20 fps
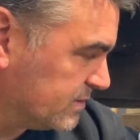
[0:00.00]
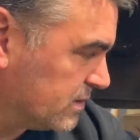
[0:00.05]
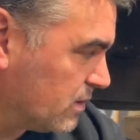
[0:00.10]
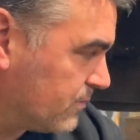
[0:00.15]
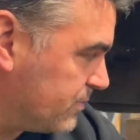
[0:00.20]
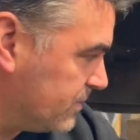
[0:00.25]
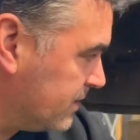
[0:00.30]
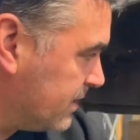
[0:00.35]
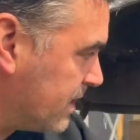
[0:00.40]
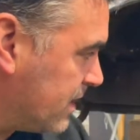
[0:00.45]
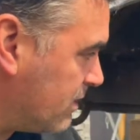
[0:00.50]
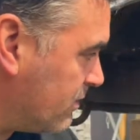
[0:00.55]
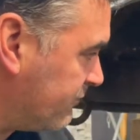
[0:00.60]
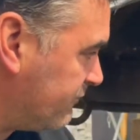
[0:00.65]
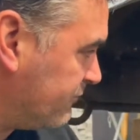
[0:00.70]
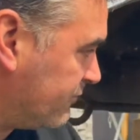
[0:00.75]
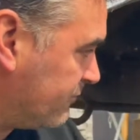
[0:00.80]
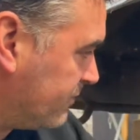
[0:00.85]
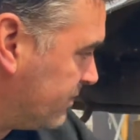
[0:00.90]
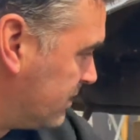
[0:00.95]
up and down
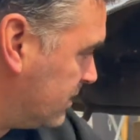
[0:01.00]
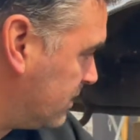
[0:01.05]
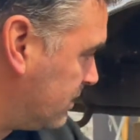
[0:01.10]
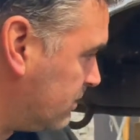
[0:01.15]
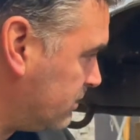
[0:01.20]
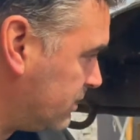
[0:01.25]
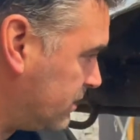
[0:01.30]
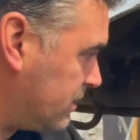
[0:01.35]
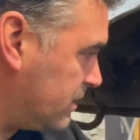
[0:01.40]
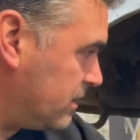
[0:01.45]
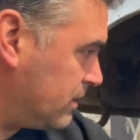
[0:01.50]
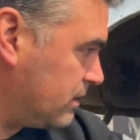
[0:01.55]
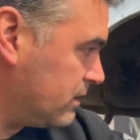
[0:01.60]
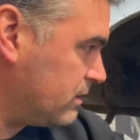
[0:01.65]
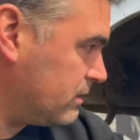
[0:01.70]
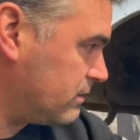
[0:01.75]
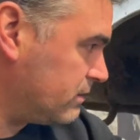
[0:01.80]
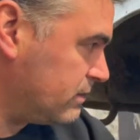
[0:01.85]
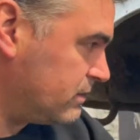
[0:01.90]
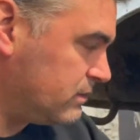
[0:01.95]
from here to
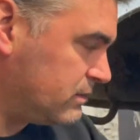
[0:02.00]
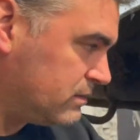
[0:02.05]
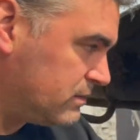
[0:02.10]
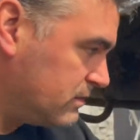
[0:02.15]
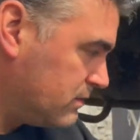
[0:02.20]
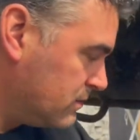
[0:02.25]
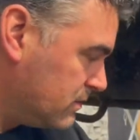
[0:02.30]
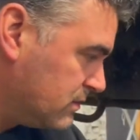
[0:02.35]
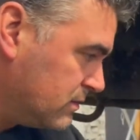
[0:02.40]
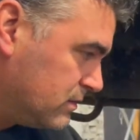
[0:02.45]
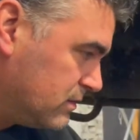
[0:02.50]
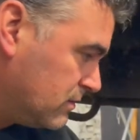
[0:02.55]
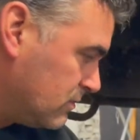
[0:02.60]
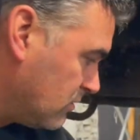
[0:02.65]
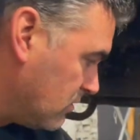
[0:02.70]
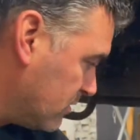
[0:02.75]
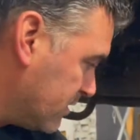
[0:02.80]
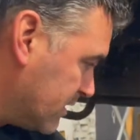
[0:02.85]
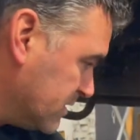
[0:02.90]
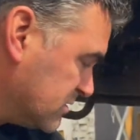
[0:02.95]
here, and
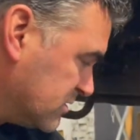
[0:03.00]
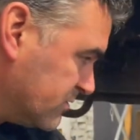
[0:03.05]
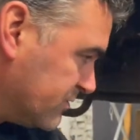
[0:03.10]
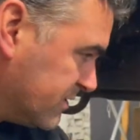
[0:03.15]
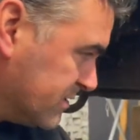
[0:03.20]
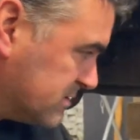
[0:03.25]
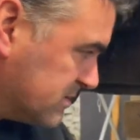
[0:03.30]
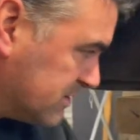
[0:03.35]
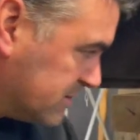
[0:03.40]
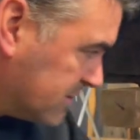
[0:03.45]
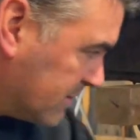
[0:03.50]
all kinds of craziness.